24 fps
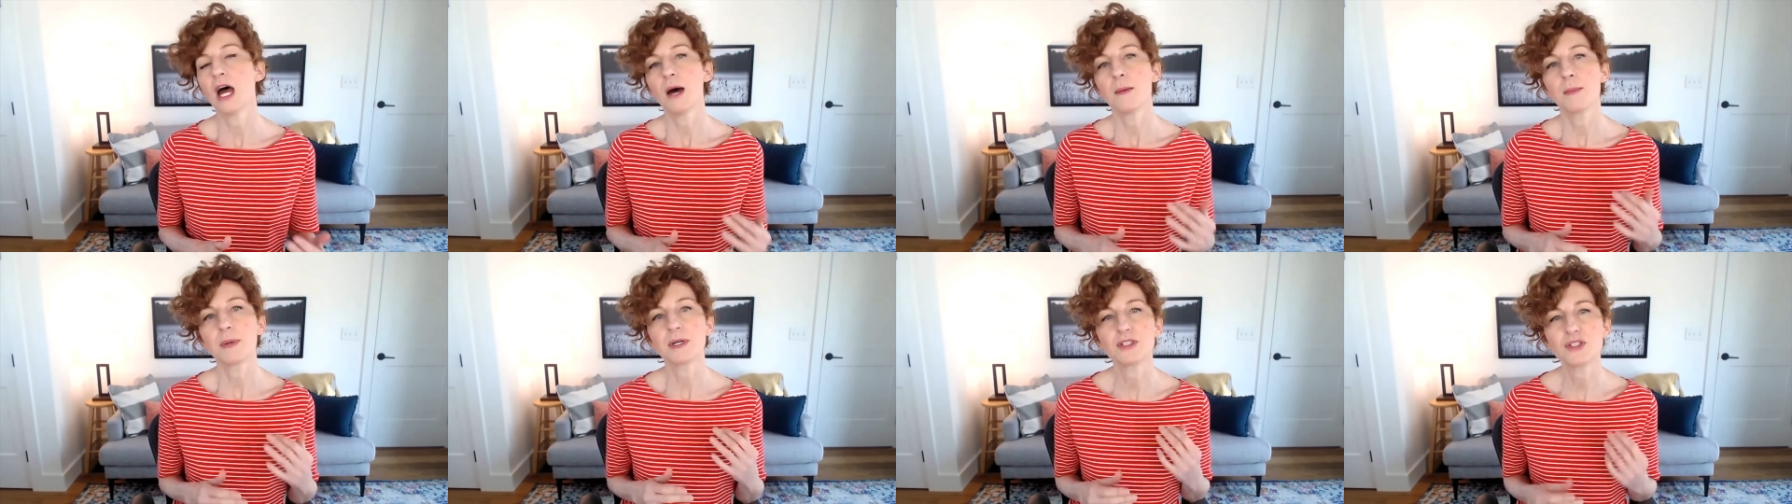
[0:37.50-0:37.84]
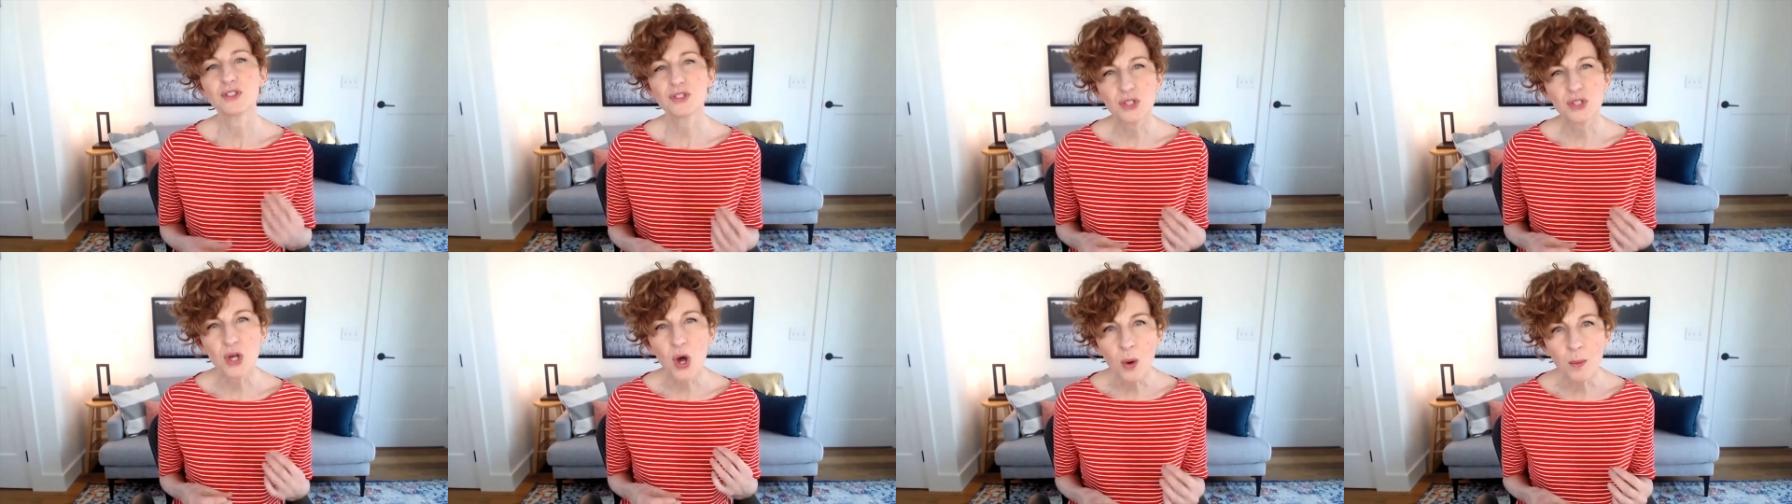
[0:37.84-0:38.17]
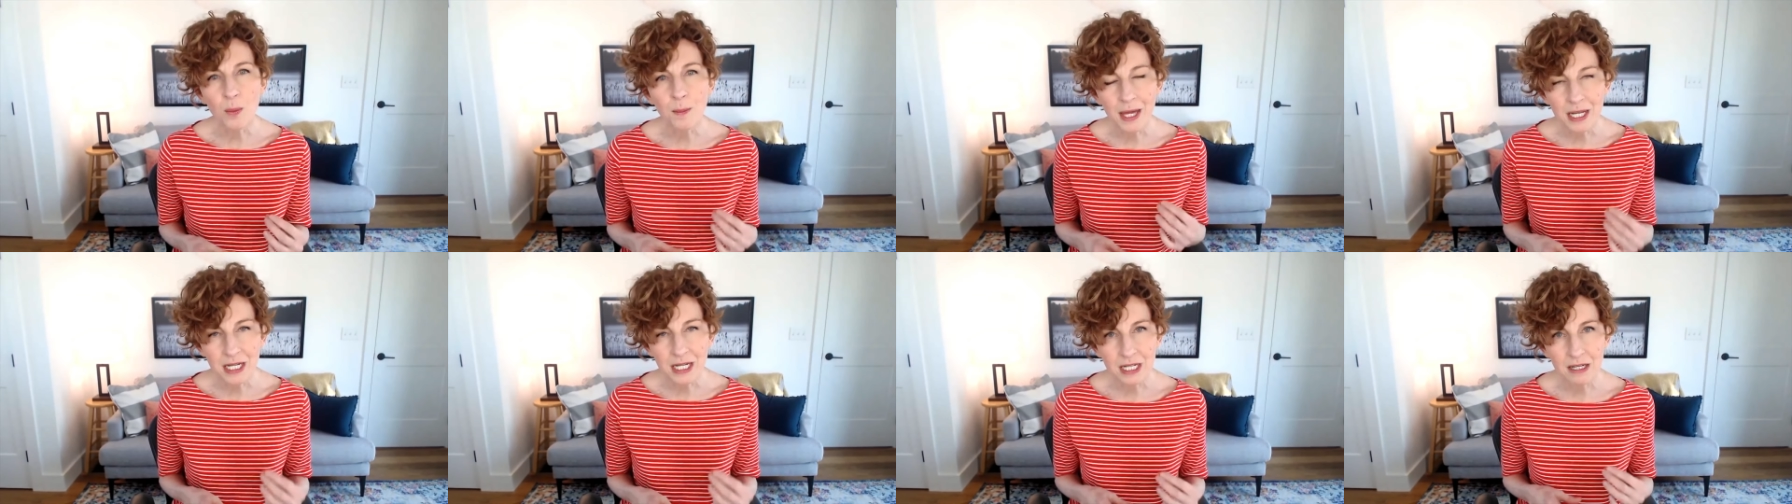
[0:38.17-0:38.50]
but so
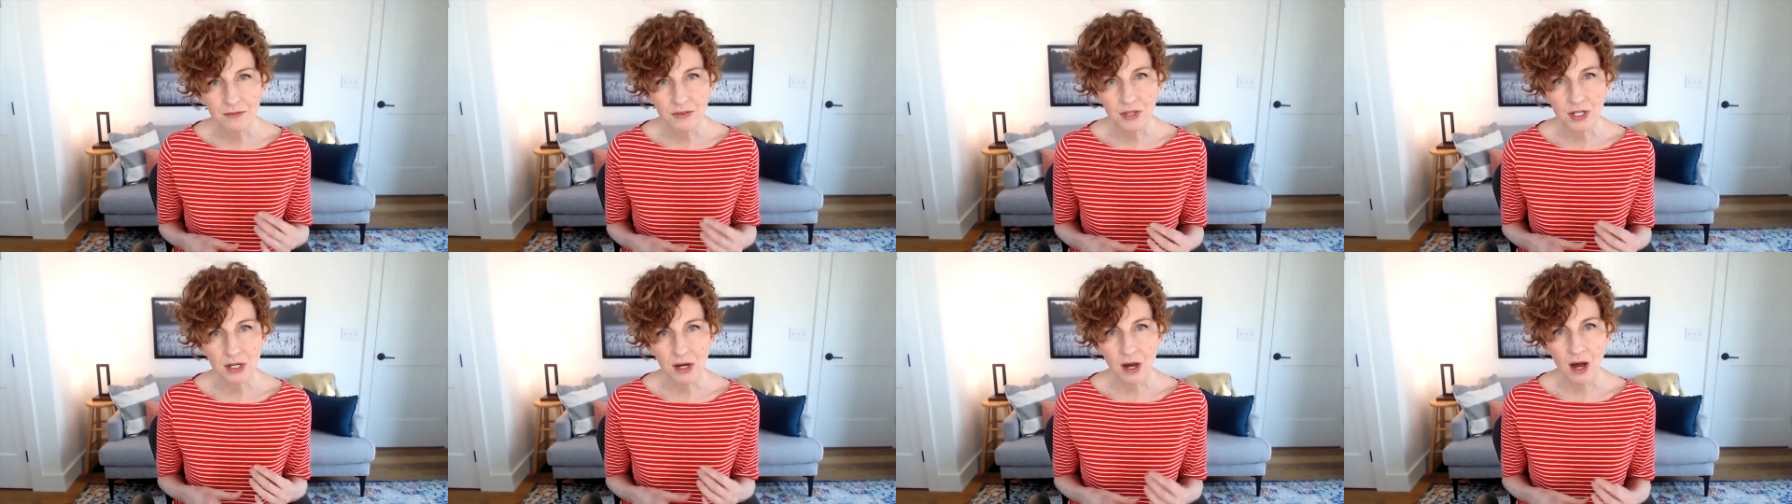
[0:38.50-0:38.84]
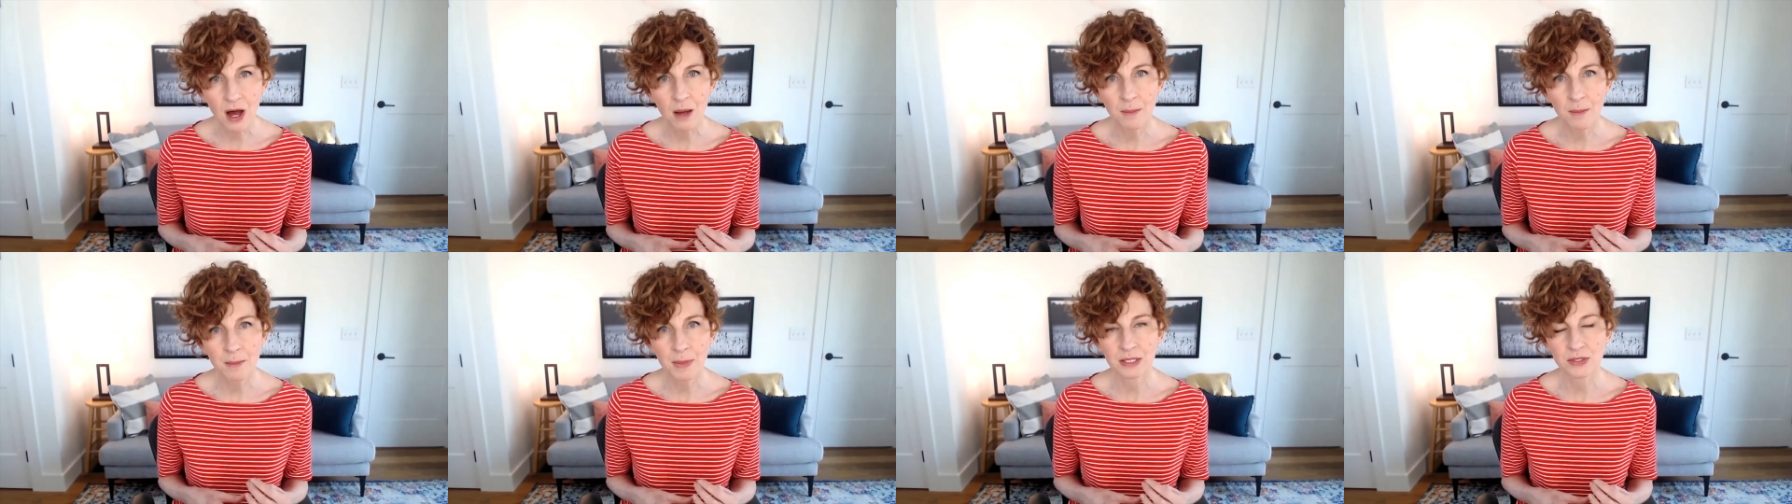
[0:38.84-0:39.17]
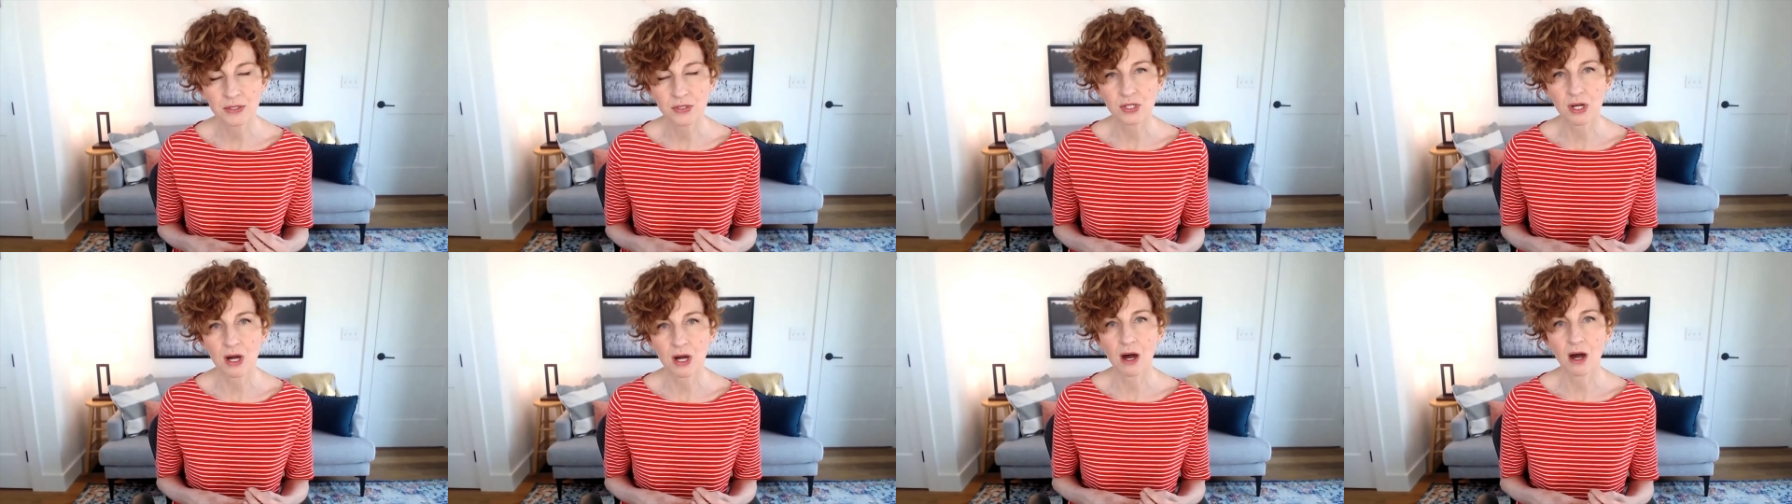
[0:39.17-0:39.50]
many of the
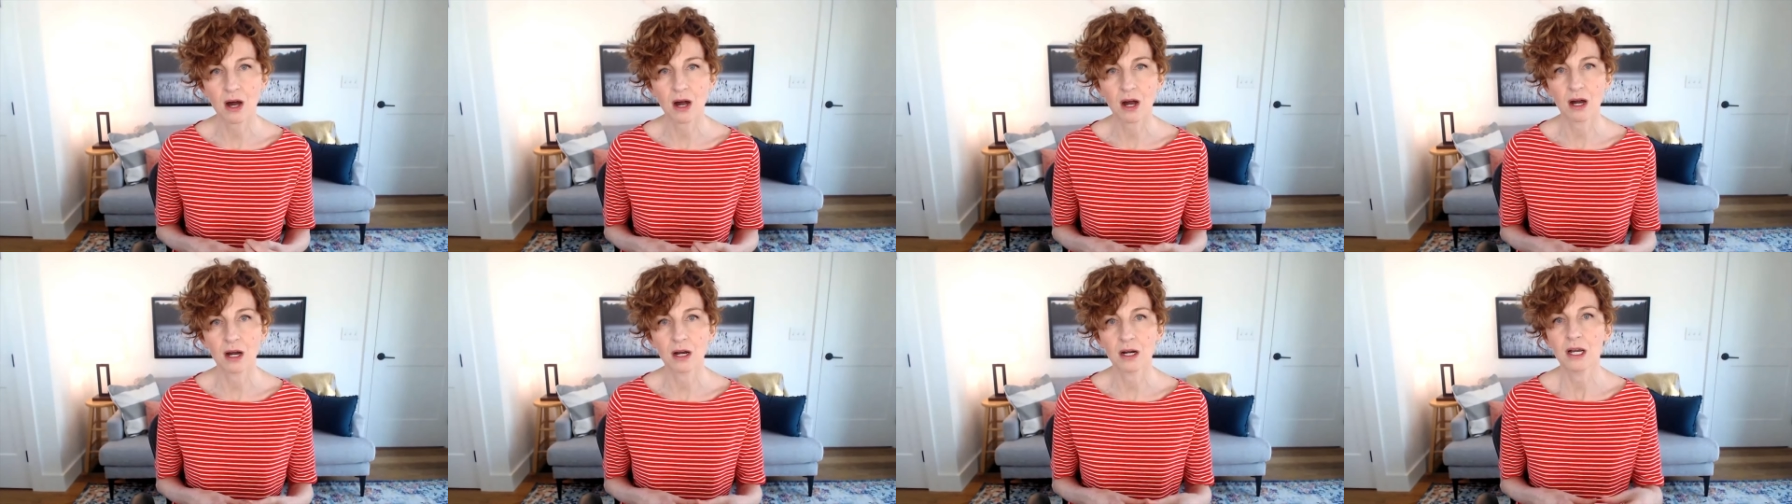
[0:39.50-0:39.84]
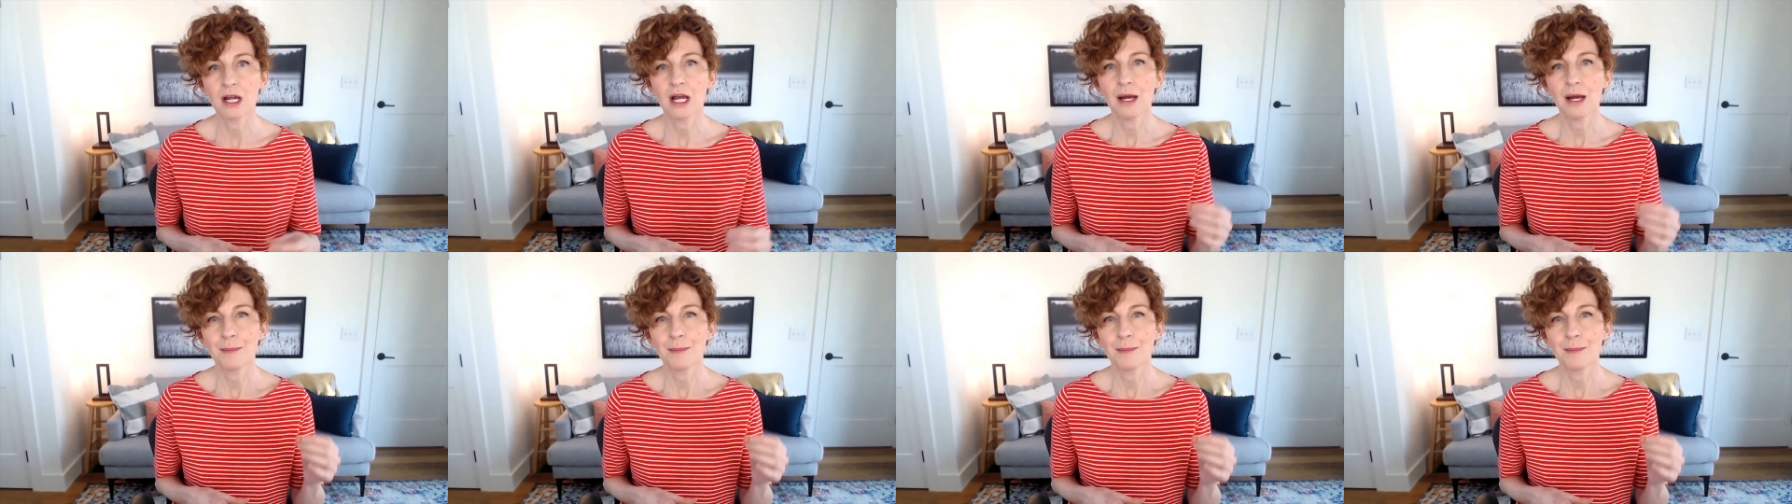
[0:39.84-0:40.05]
comments are